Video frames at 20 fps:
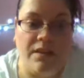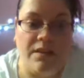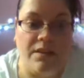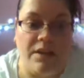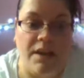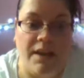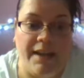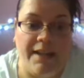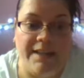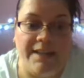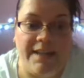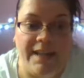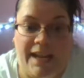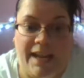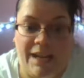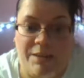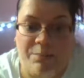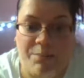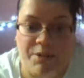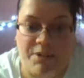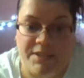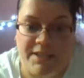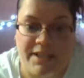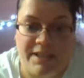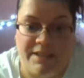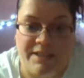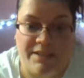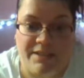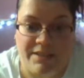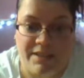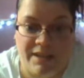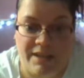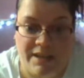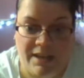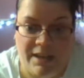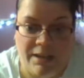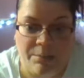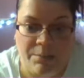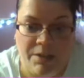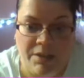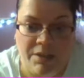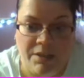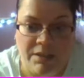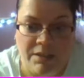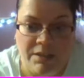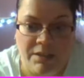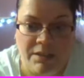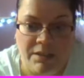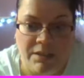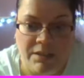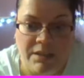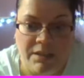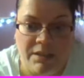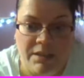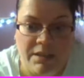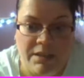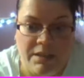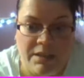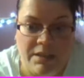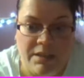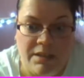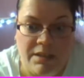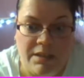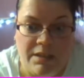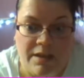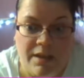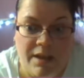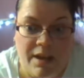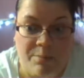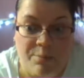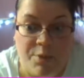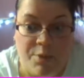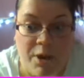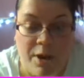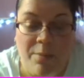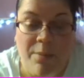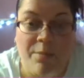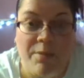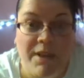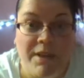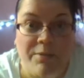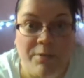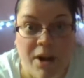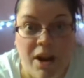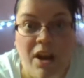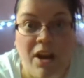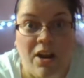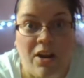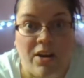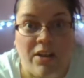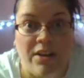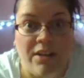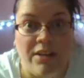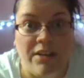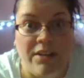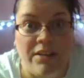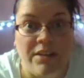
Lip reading: 98% of the time, I'm probably wrong.